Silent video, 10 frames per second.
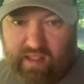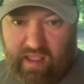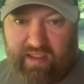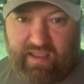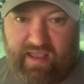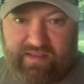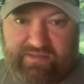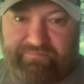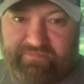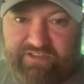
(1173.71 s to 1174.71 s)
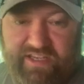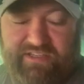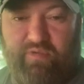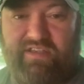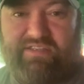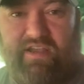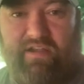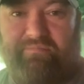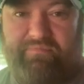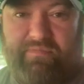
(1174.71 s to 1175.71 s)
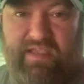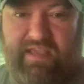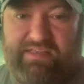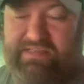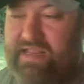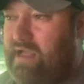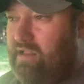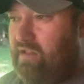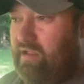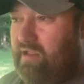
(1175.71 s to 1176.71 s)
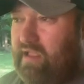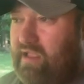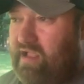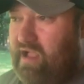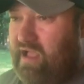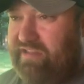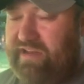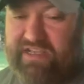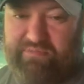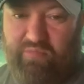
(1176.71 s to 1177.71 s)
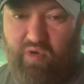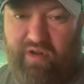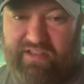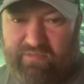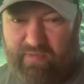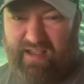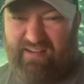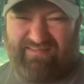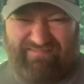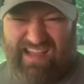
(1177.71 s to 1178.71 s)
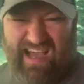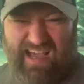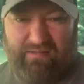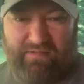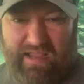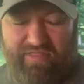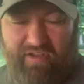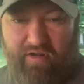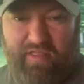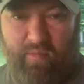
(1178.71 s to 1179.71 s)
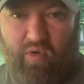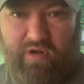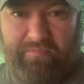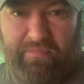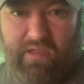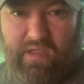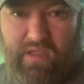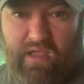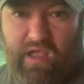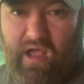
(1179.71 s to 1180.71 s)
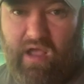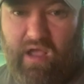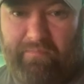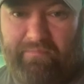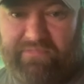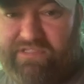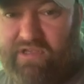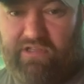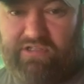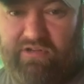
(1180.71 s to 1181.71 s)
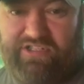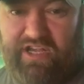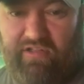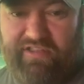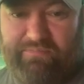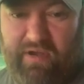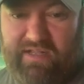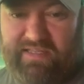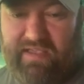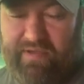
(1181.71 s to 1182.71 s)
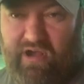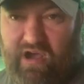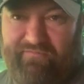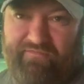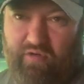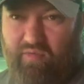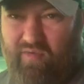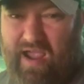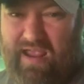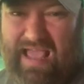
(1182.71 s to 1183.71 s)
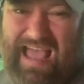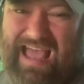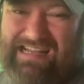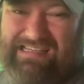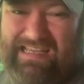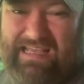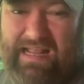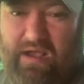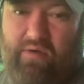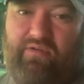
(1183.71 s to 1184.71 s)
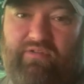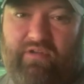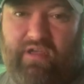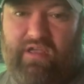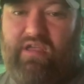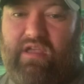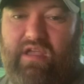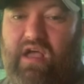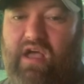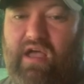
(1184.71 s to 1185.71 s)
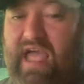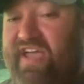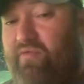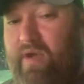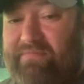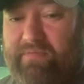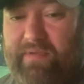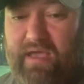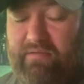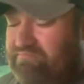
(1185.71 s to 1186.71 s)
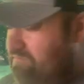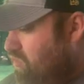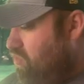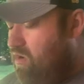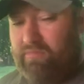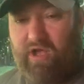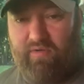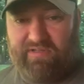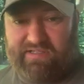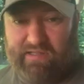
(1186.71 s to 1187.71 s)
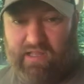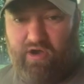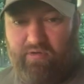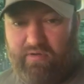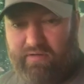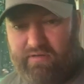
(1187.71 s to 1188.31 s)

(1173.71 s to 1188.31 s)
Hey guys, Jason Wiggs here. It is now the next morning. It's around 8:30 in the morning. So let's go and check on these butts. They've been on for right at 10 hours. Haven't wrapped them yet. Been running low and slow.